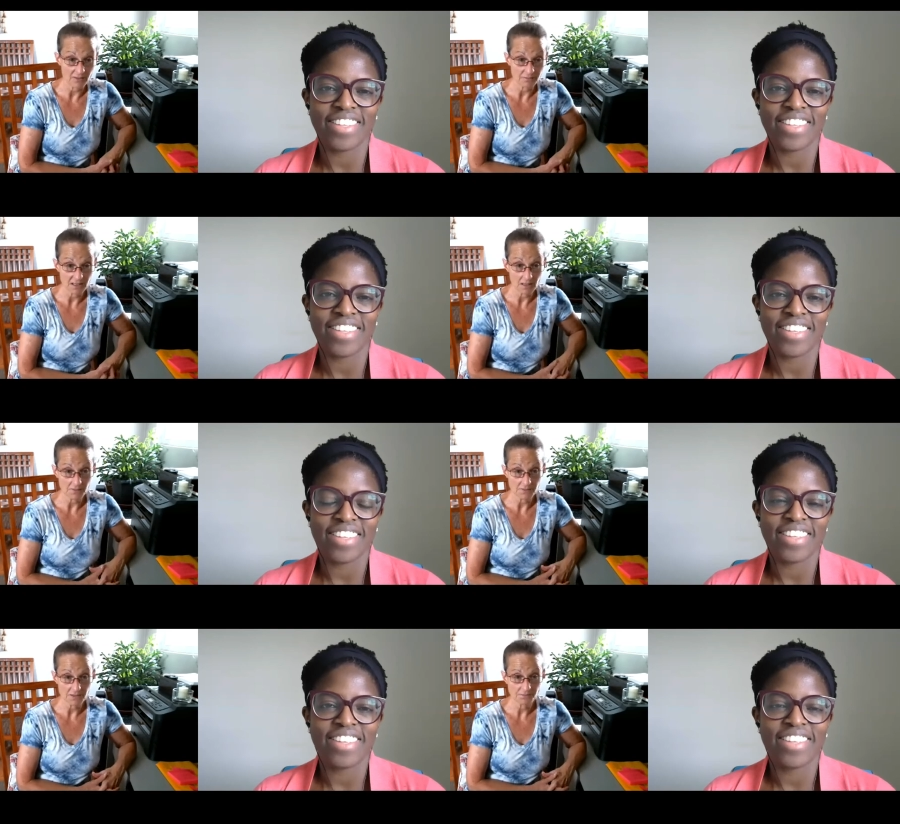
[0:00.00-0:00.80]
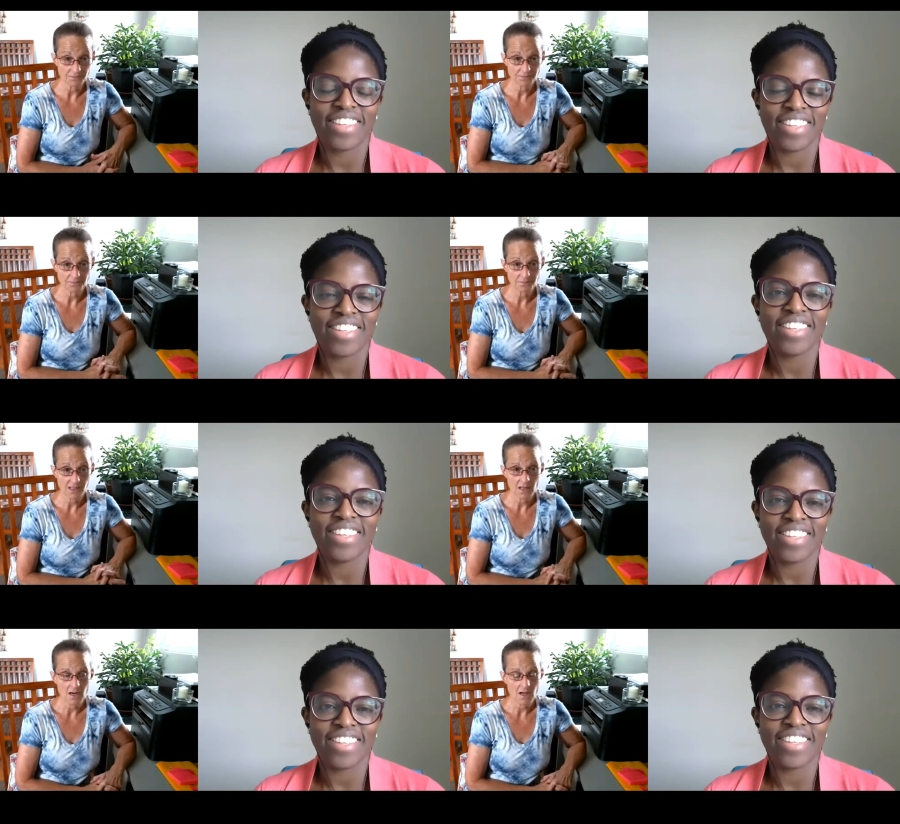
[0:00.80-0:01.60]
Speaker 1: themselves.
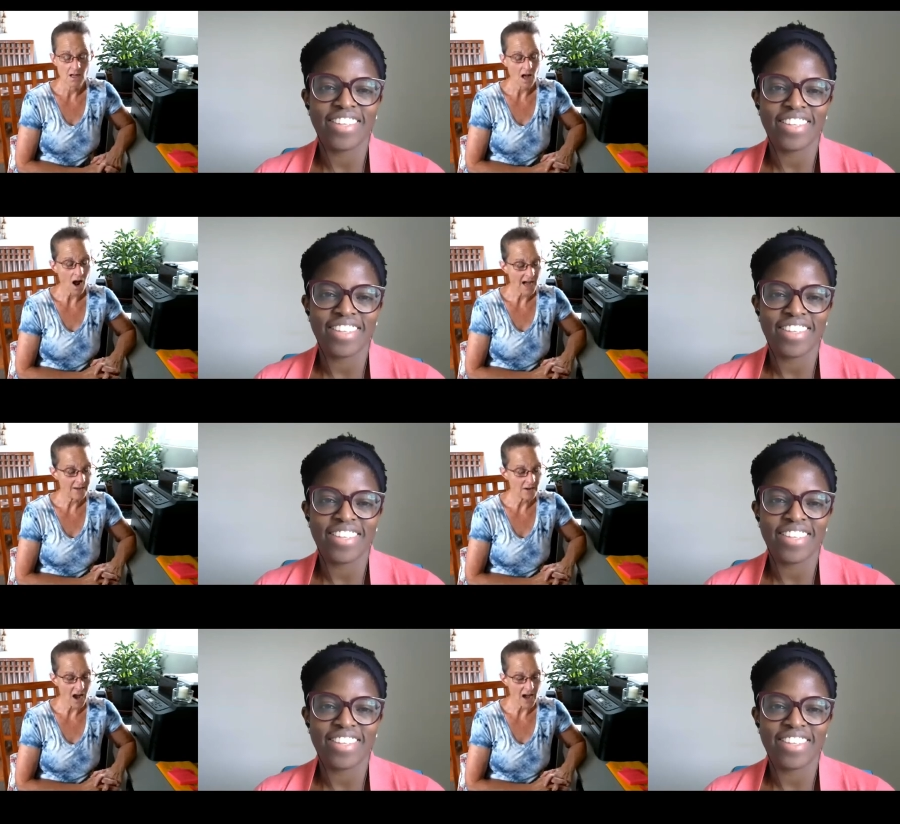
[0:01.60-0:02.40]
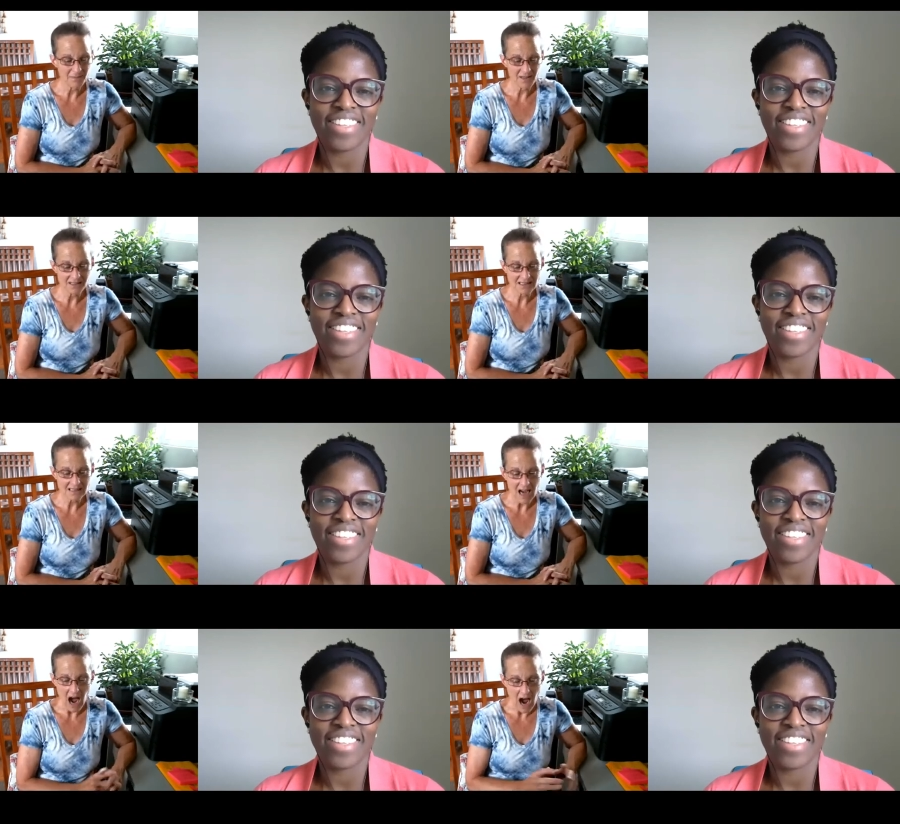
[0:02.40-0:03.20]
I I'm the
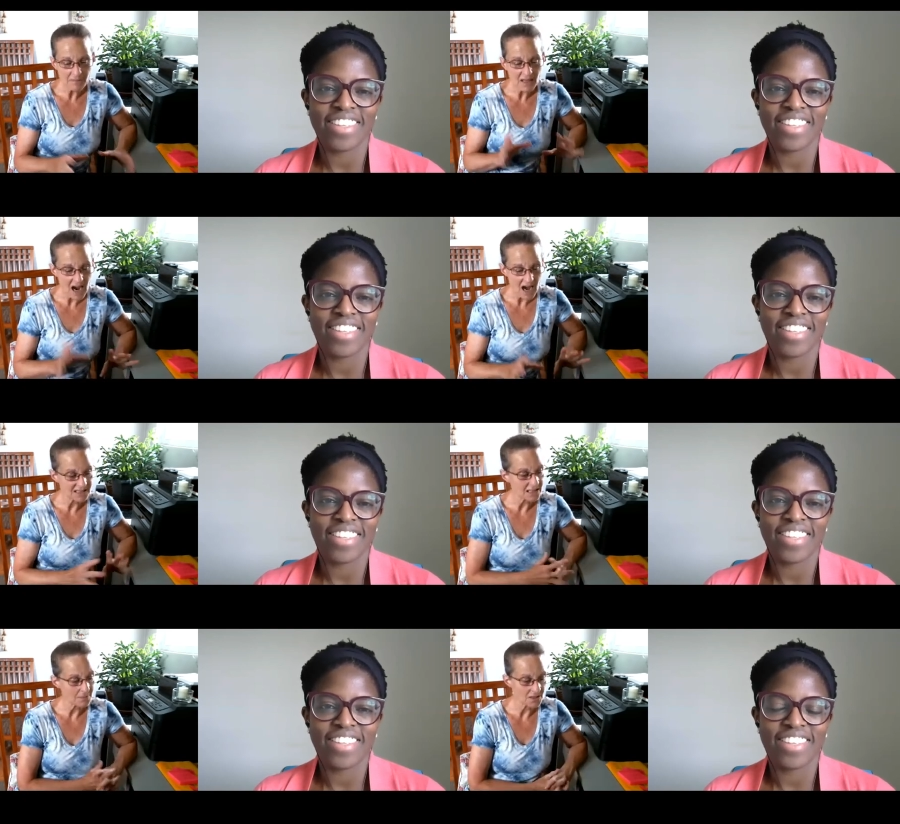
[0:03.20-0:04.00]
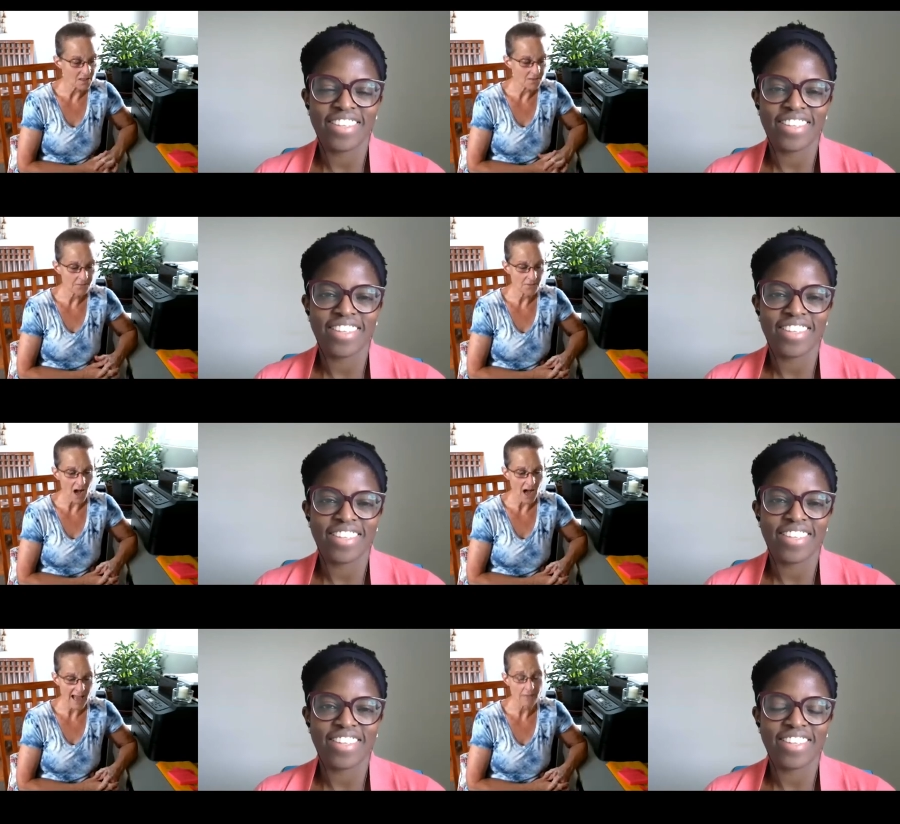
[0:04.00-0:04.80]
I'm the concept of
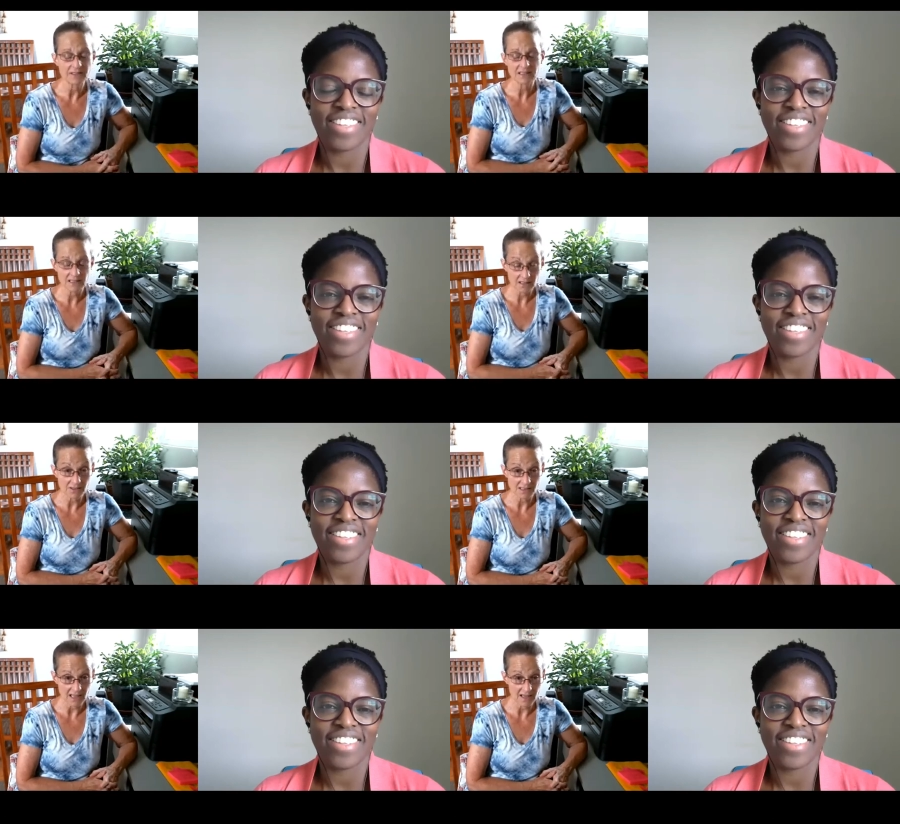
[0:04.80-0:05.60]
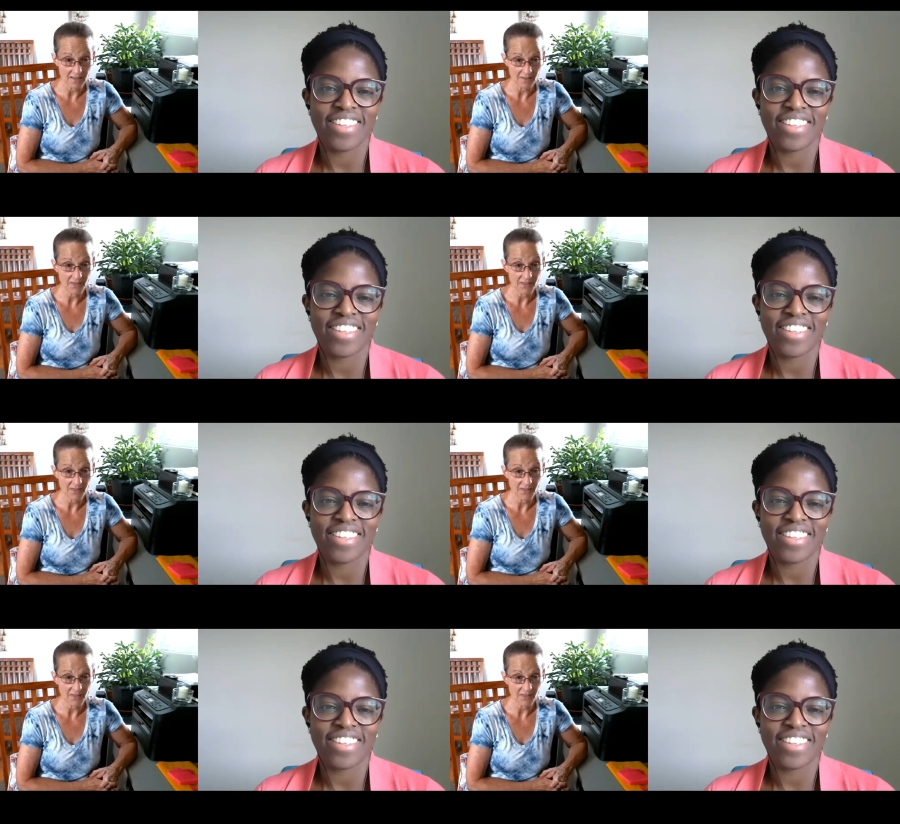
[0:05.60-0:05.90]
I have a skill set.